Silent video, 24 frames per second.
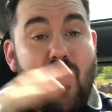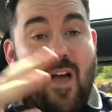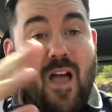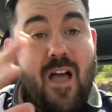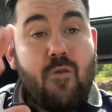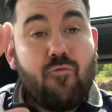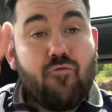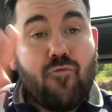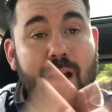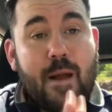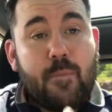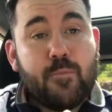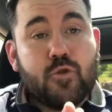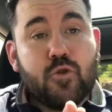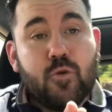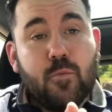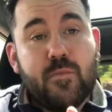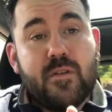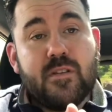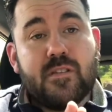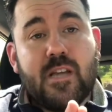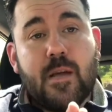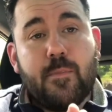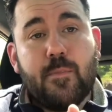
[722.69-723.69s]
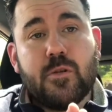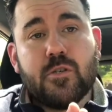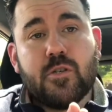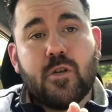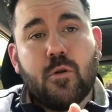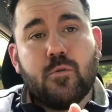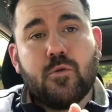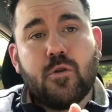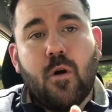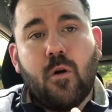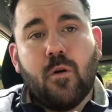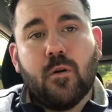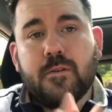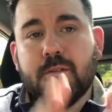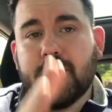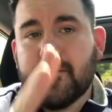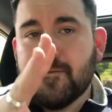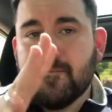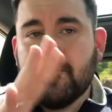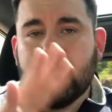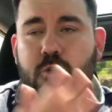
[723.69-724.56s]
that wraps up this episode, guys.